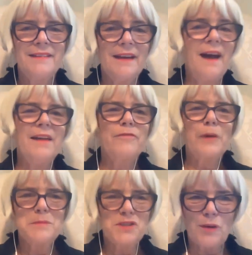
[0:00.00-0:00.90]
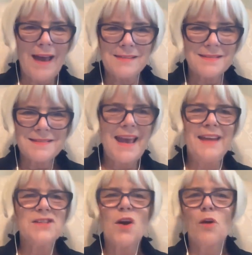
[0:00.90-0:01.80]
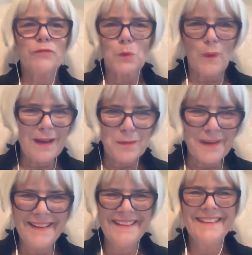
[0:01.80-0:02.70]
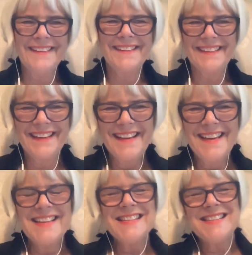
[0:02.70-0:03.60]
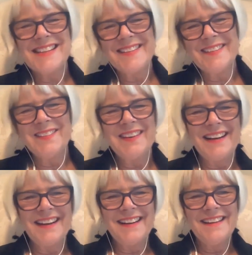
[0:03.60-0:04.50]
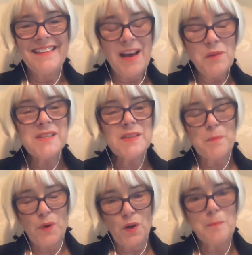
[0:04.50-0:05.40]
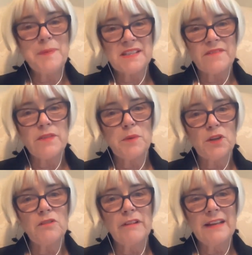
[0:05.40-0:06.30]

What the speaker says: die from stress and overwhelm? So that was the purpose of the book,